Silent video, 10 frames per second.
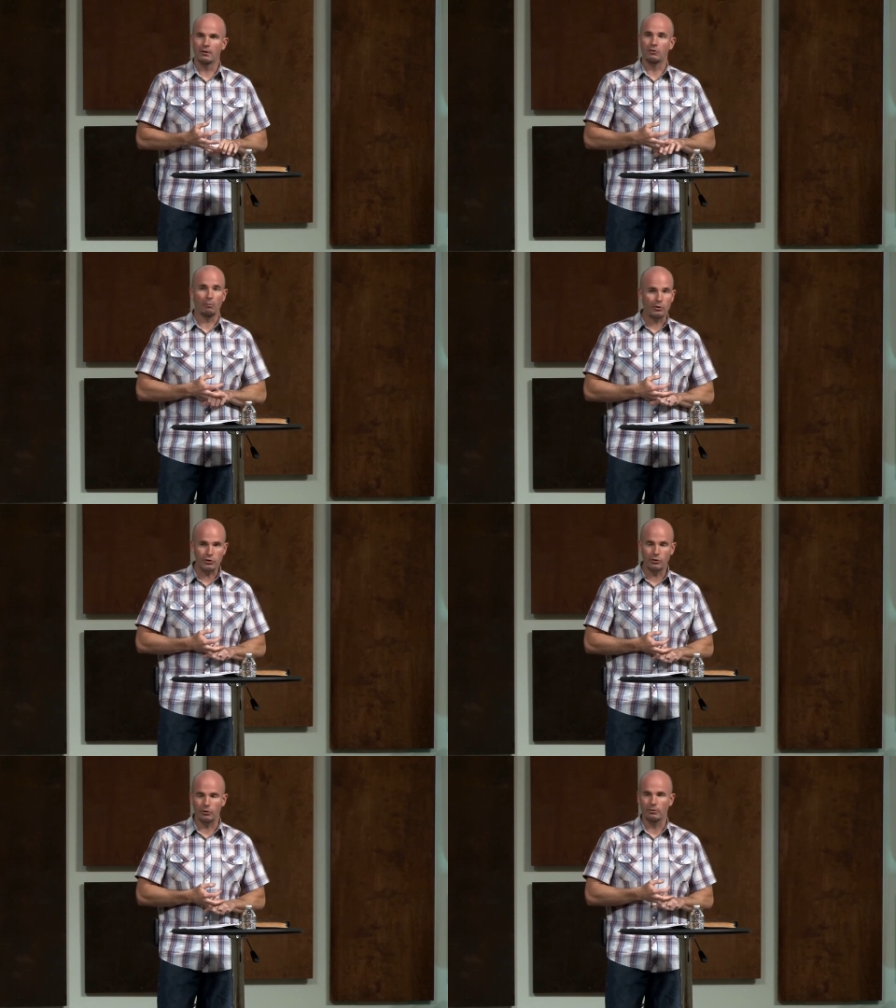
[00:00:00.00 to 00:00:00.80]
Number
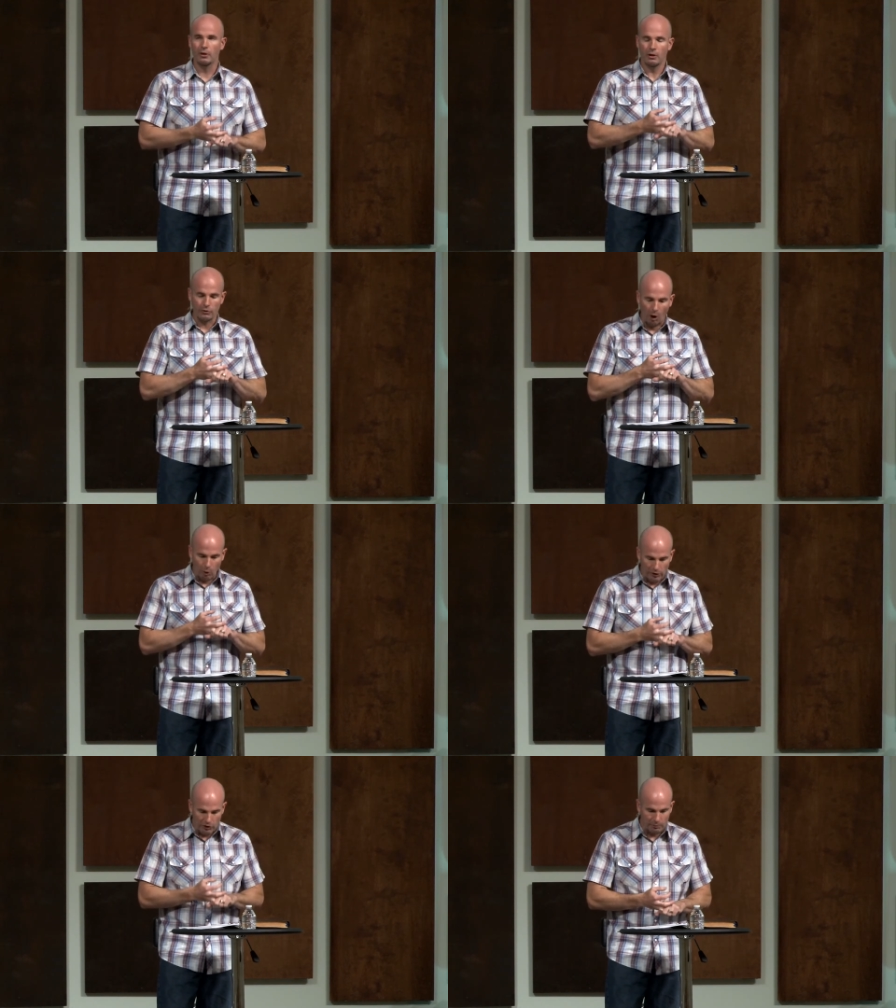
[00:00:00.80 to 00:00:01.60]
two, the
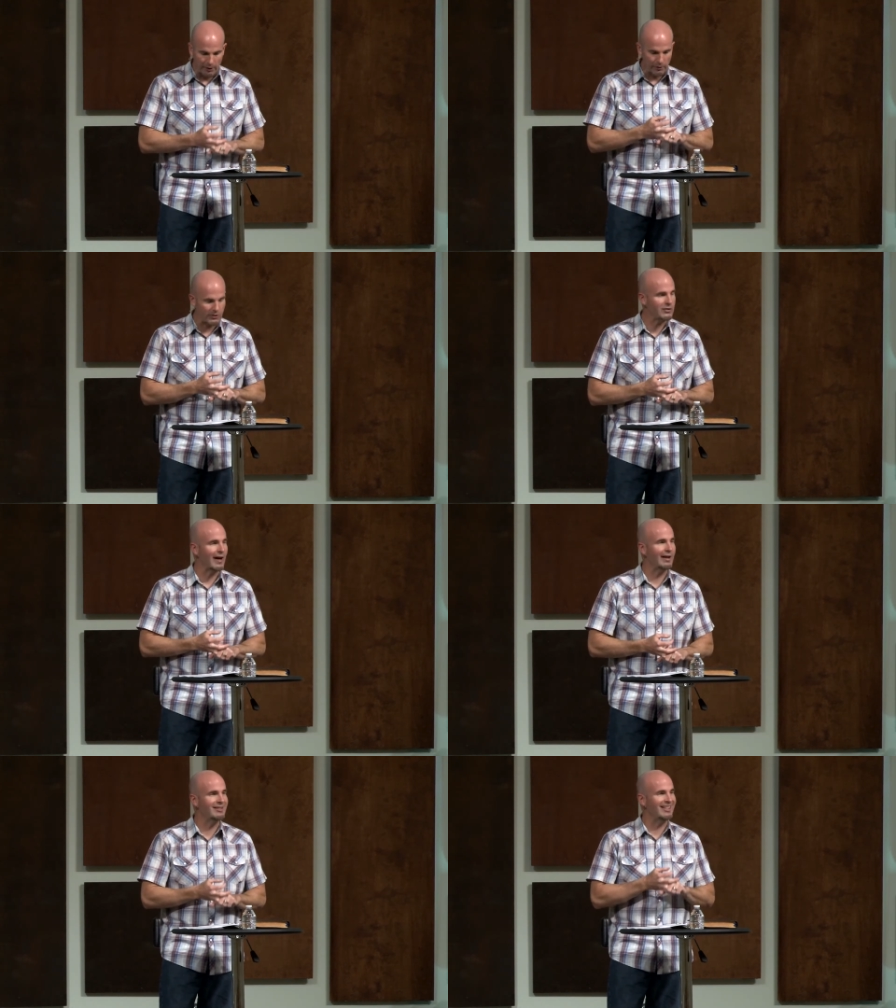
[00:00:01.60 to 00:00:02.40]
Holy Spirit
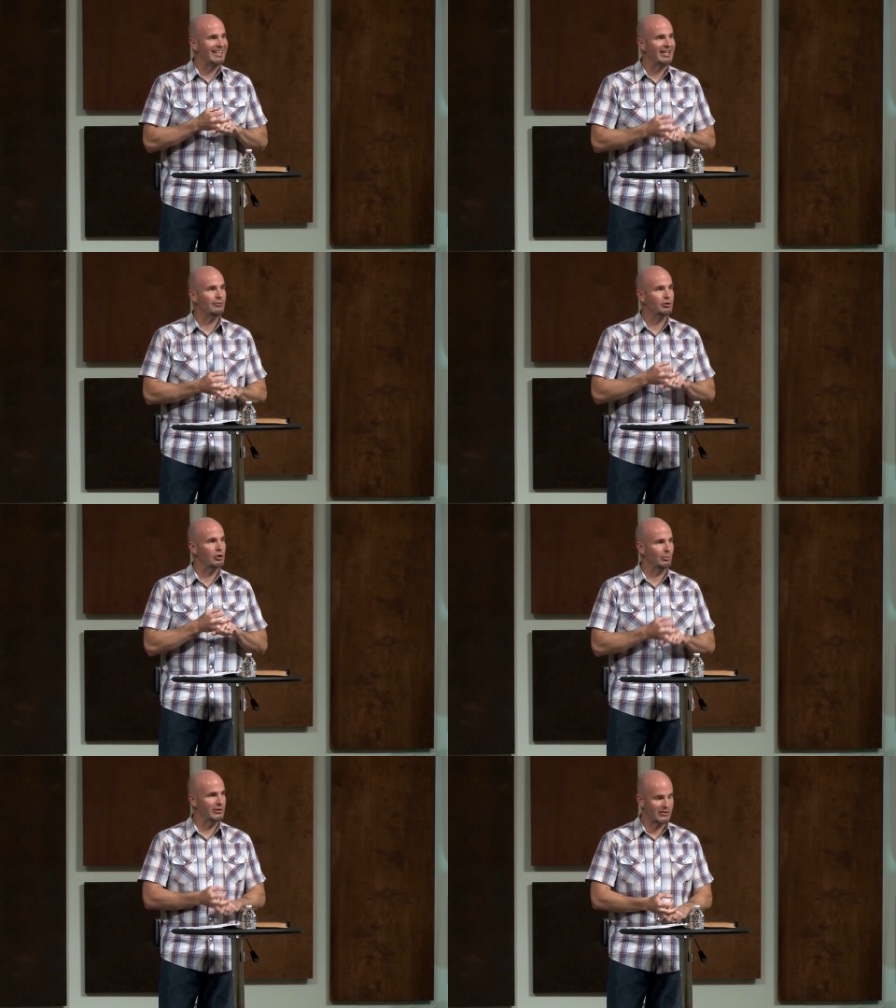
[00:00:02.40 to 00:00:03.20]
decides the gifts
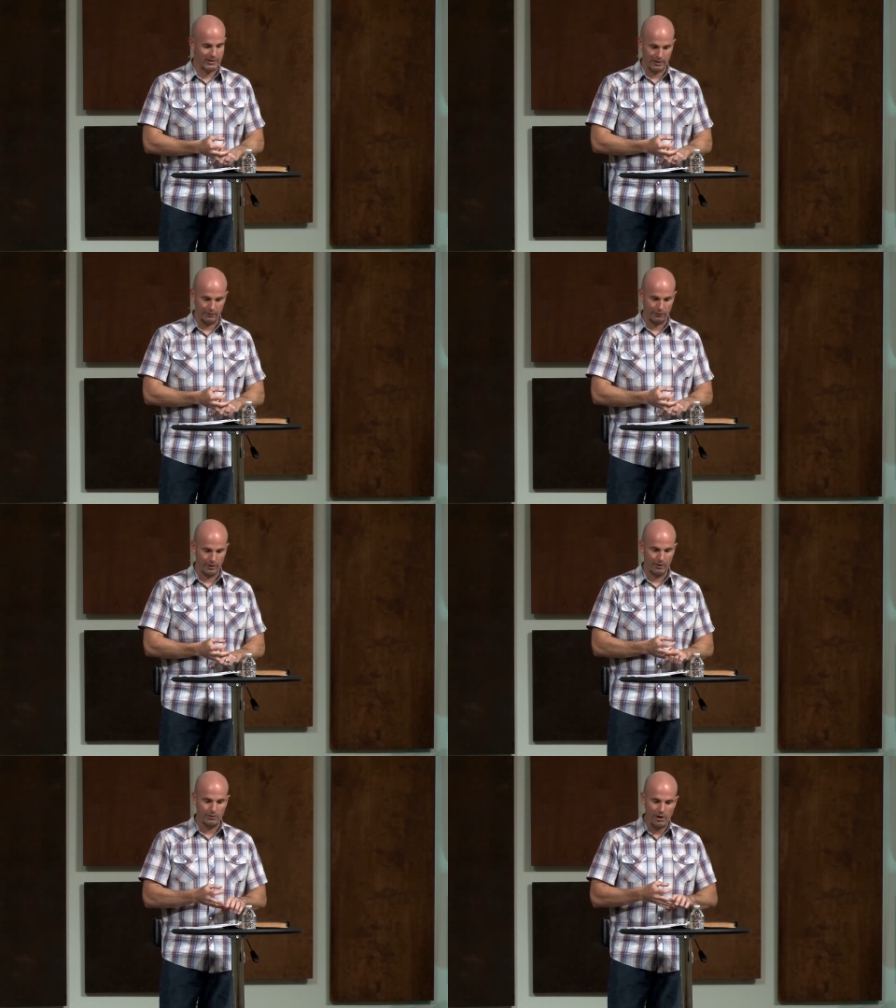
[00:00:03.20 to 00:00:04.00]
you receive.
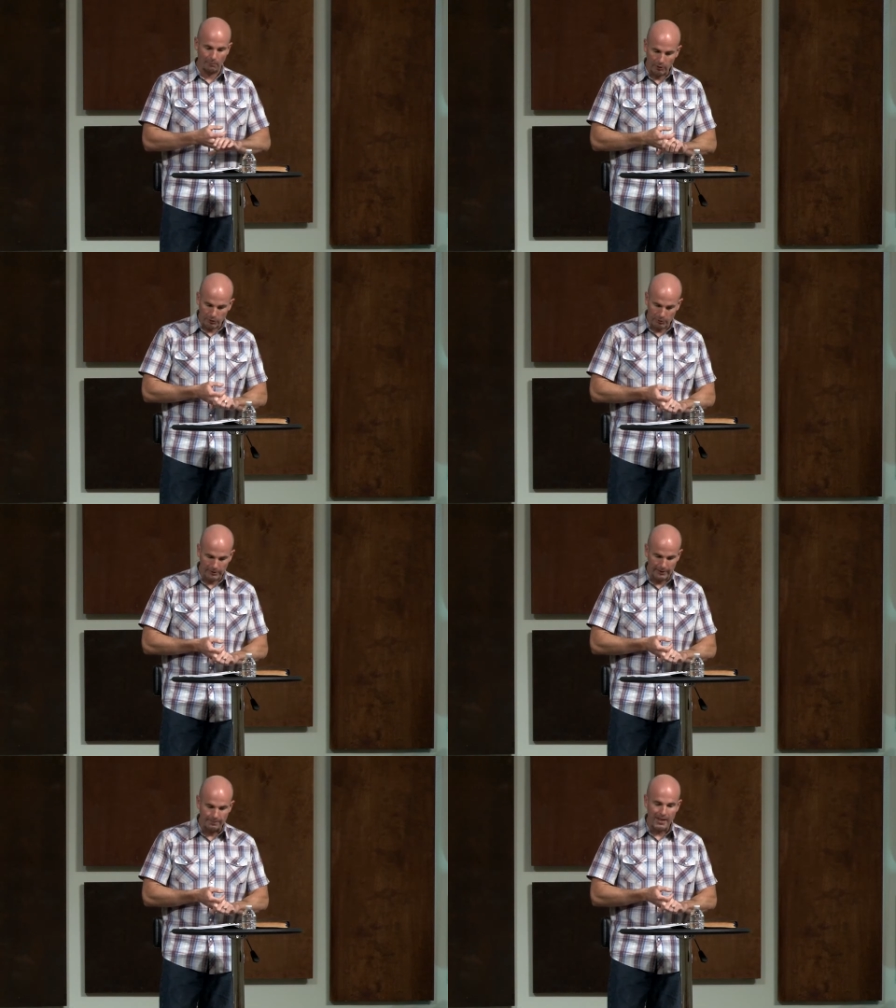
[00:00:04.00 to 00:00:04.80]
Number
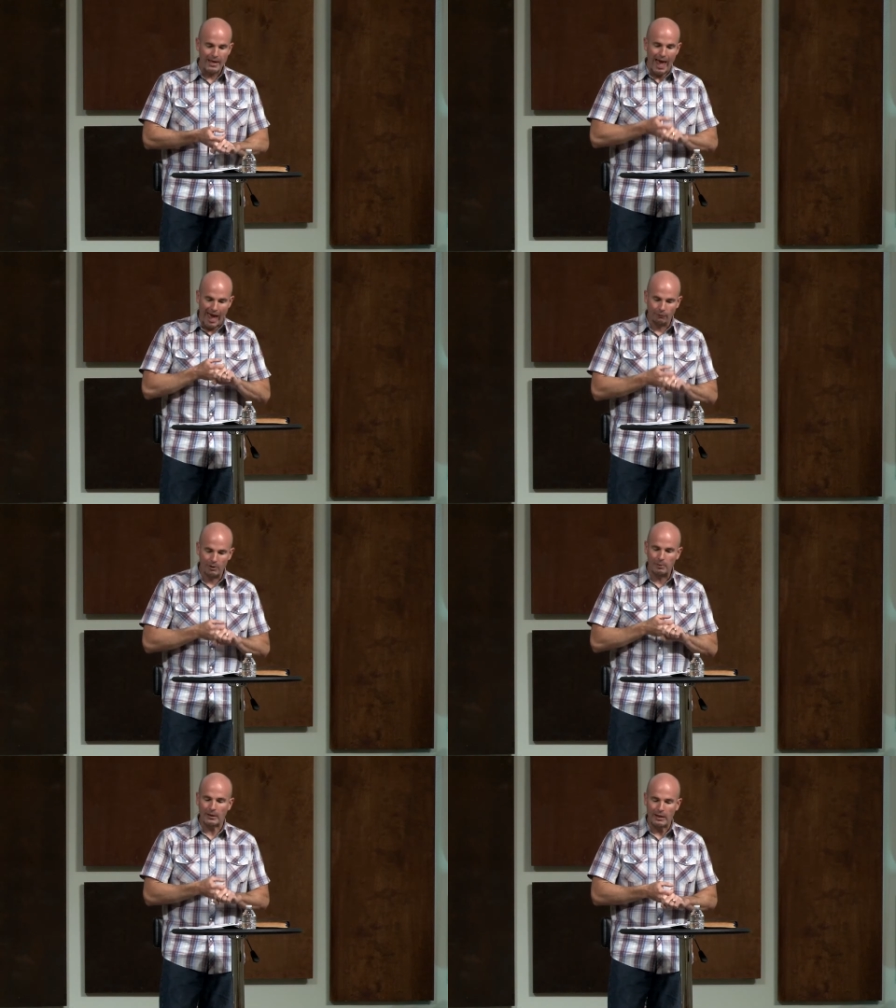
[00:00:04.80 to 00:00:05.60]
three,
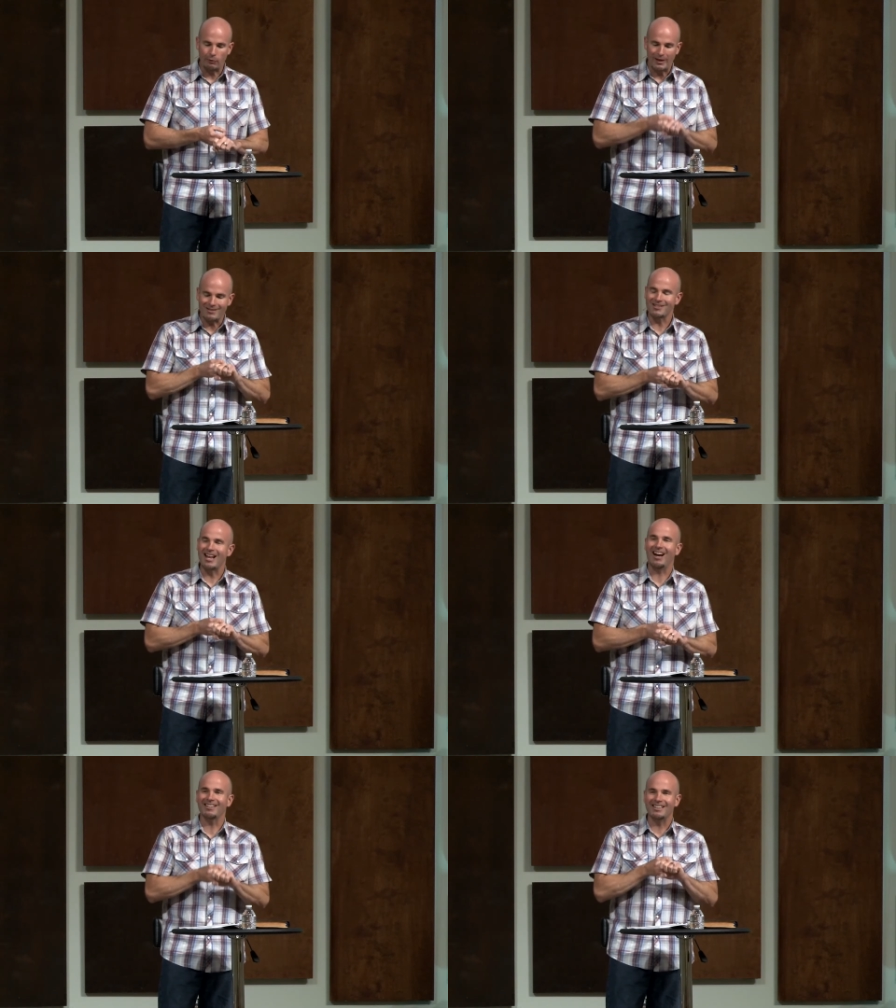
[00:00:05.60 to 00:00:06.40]
every believer is
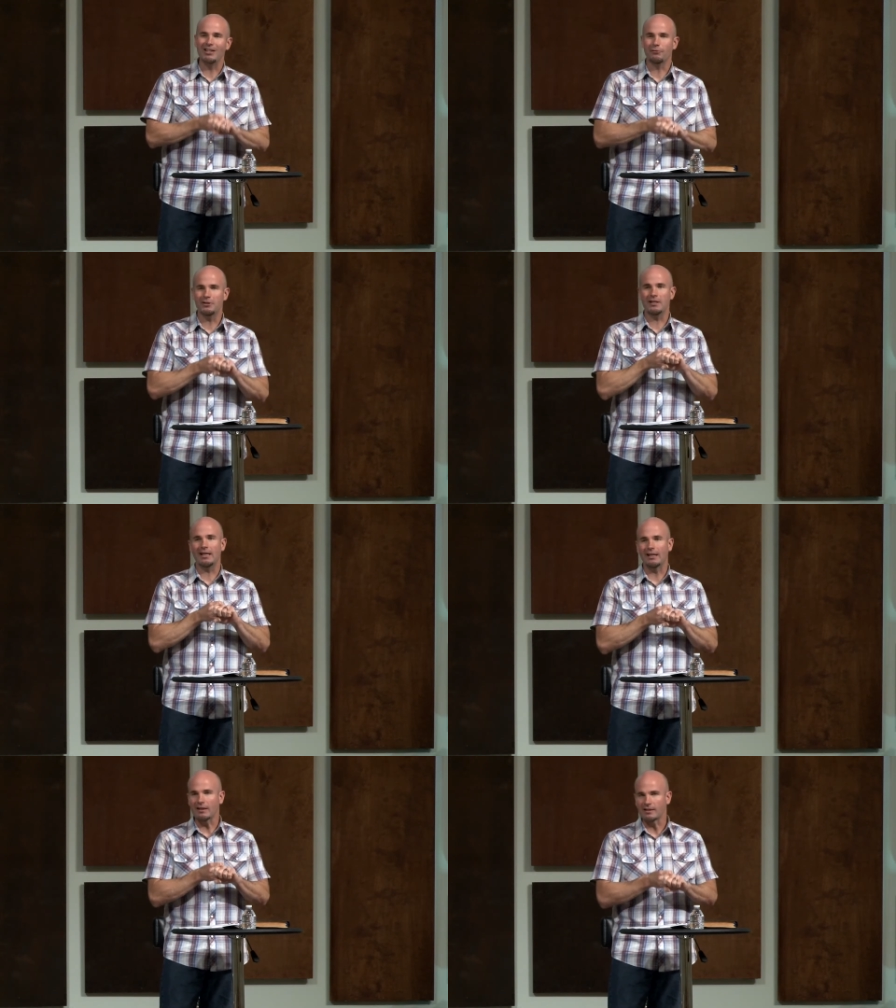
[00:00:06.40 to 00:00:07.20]
not gifted
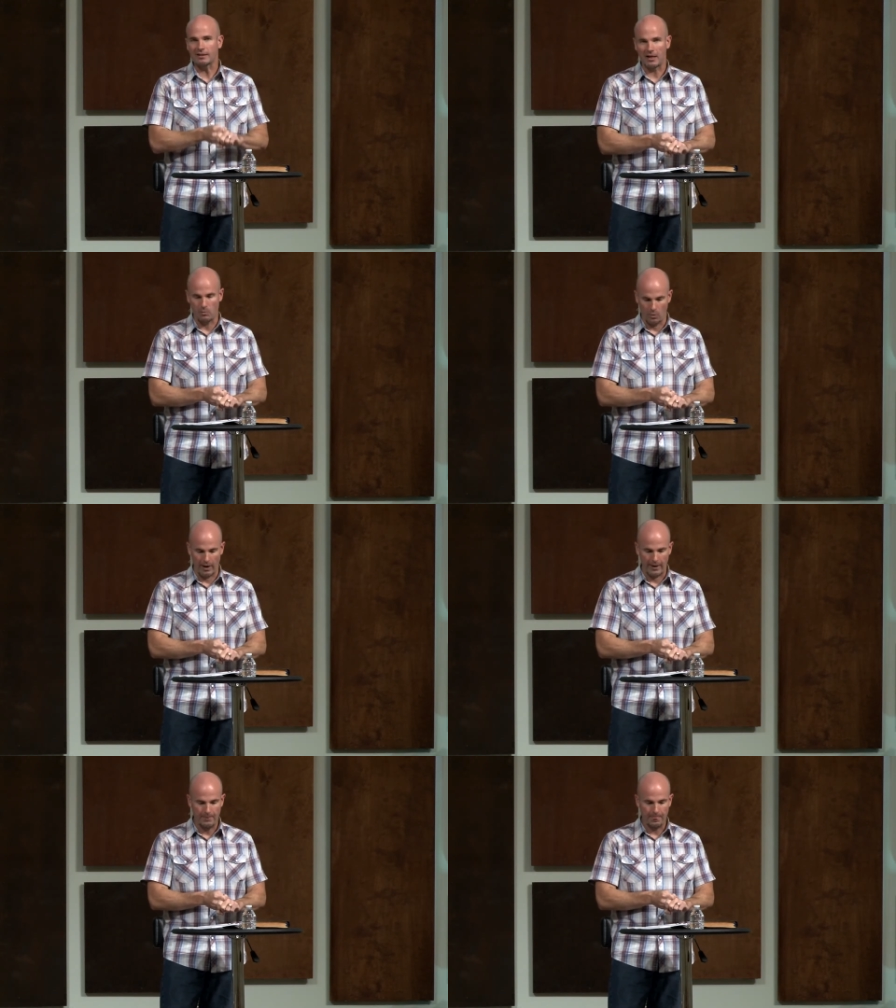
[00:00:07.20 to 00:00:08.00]
in the same
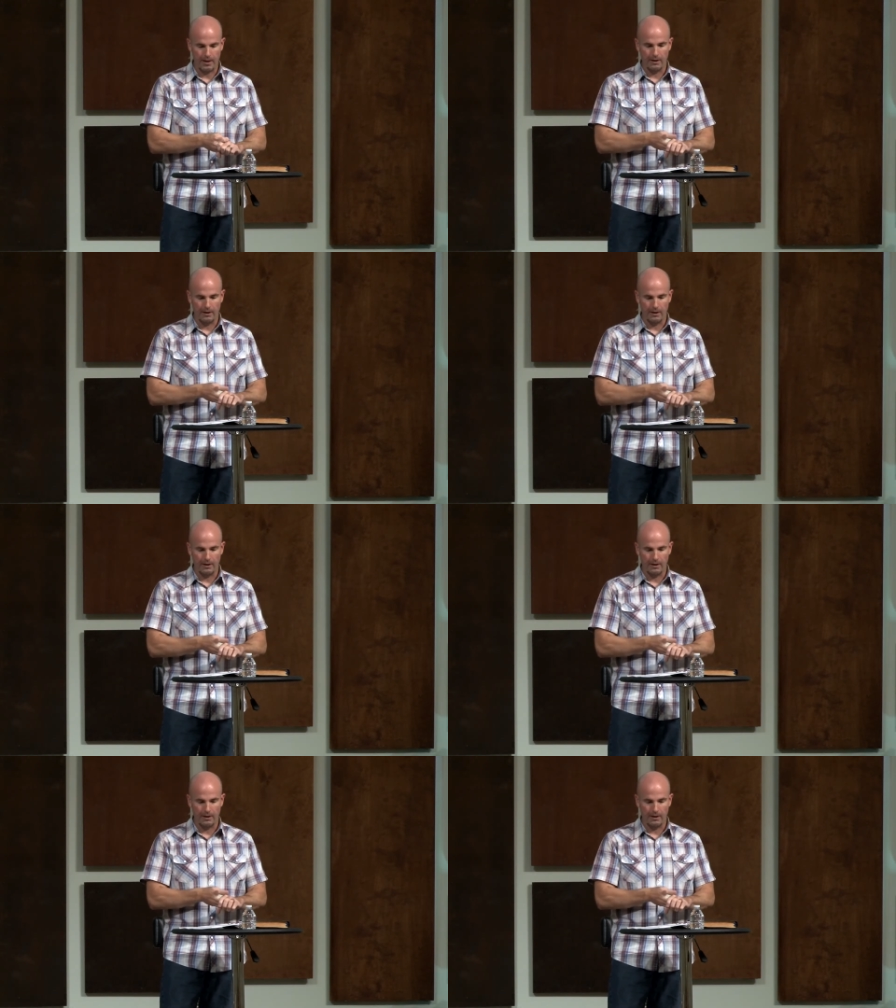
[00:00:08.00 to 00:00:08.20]
way.